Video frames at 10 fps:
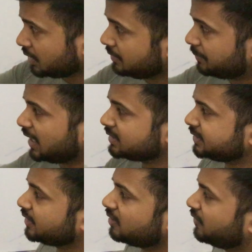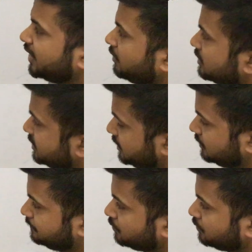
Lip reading: the branch chain alpha keto acid.